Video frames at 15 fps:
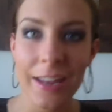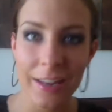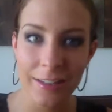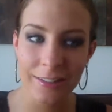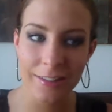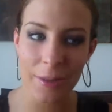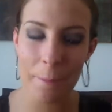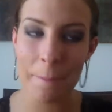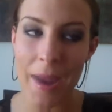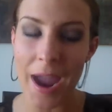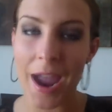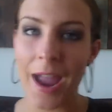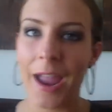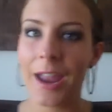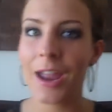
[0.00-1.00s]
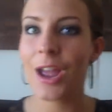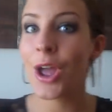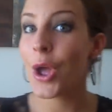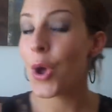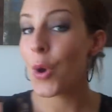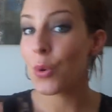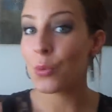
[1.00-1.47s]
is my
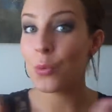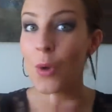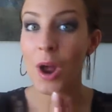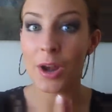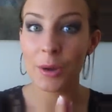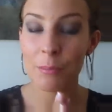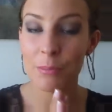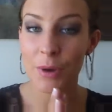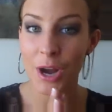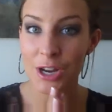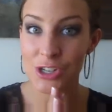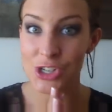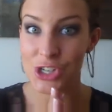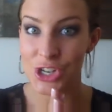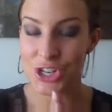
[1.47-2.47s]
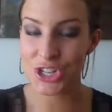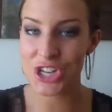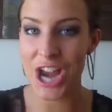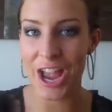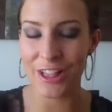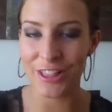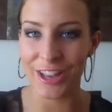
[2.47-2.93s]
one brush
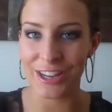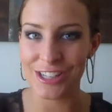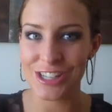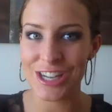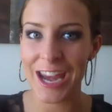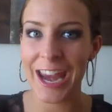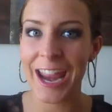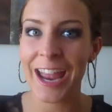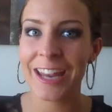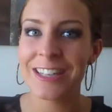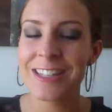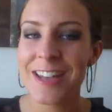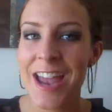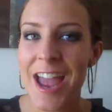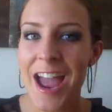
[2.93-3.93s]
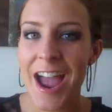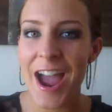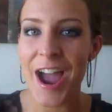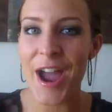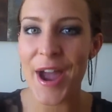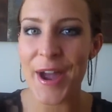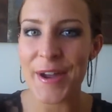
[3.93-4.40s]
challenge. And
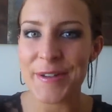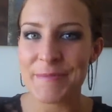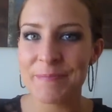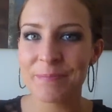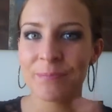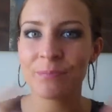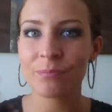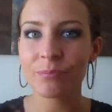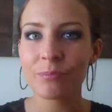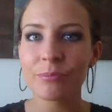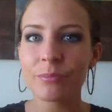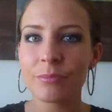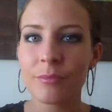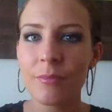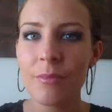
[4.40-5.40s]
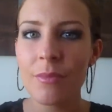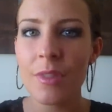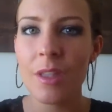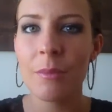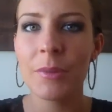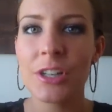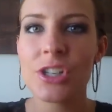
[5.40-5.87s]
let
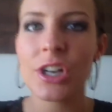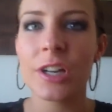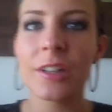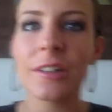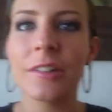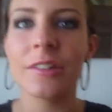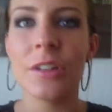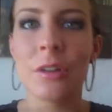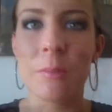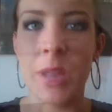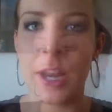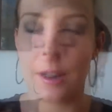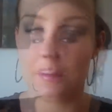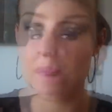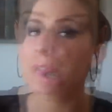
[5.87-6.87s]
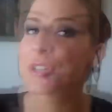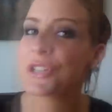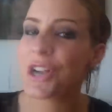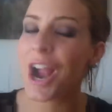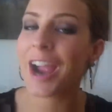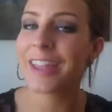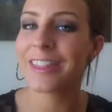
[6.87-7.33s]
me try and zoom in. I'm going to
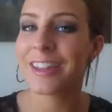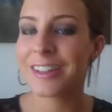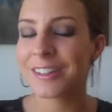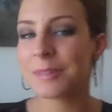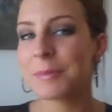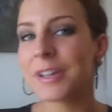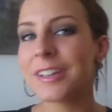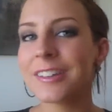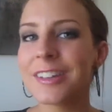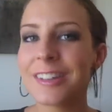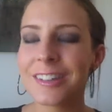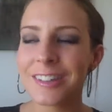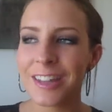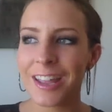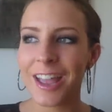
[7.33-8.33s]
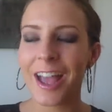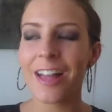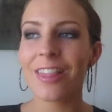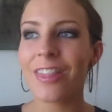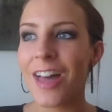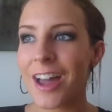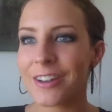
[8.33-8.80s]
try this because it's
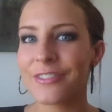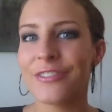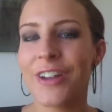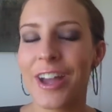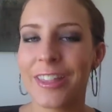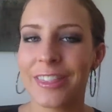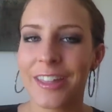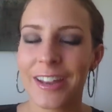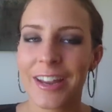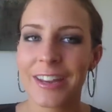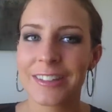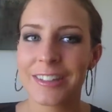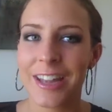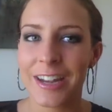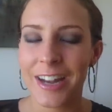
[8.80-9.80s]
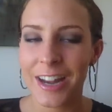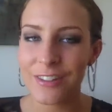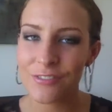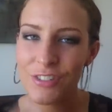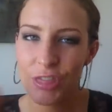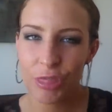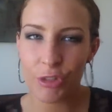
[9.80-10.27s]
a lot of fun. Like I said,
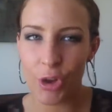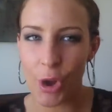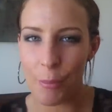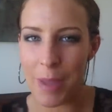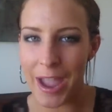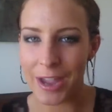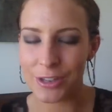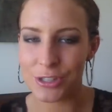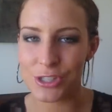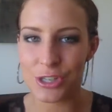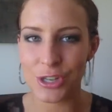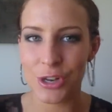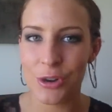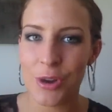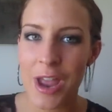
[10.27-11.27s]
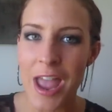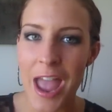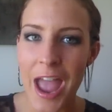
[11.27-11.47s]
kind of a throwback to